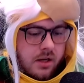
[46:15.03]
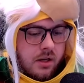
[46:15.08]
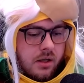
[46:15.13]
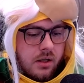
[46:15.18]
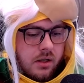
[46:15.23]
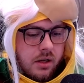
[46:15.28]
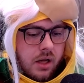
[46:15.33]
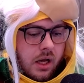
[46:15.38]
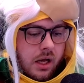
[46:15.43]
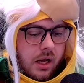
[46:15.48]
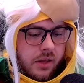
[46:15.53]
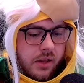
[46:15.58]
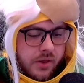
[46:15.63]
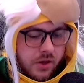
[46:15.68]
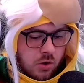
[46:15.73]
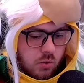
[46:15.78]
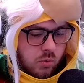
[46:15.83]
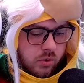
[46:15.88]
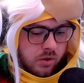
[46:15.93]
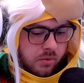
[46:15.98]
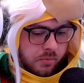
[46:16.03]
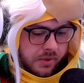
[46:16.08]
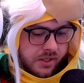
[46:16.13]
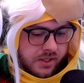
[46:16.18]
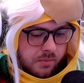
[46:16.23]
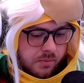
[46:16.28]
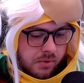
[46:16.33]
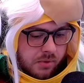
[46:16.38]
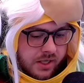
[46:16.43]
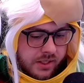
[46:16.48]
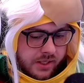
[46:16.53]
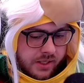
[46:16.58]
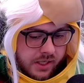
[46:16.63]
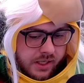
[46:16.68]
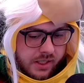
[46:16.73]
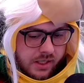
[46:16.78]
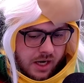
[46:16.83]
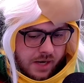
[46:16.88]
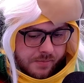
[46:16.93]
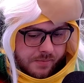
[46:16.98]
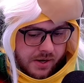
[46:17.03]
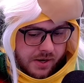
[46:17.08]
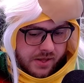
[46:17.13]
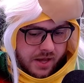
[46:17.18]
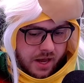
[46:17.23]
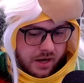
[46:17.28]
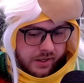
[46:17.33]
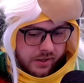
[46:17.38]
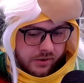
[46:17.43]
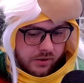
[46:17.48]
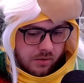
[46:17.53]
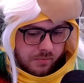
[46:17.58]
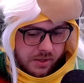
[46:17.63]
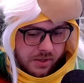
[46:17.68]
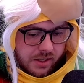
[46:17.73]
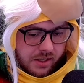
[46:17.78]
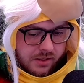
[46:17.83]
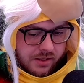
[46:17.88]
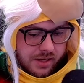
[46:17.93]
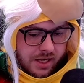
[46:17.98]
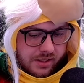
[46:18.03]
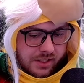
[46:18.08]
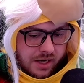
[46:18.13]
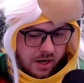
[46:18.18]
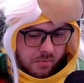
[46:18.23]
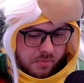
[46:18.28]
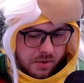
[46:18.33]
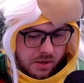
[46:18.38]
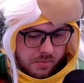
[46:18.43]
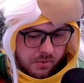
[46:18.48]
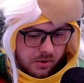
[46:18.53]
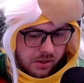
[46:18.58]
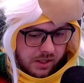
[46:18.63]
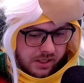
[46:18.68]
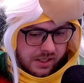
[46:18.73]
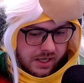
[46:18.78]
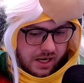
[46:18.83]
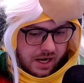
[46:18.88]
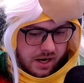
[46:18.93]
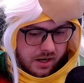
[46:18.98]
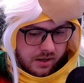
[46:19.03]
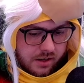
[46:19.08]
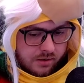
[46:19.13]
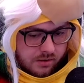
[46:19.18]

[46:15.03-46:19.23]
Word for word: that you wouldn't be surprised that he died by that either, because that's how people can die?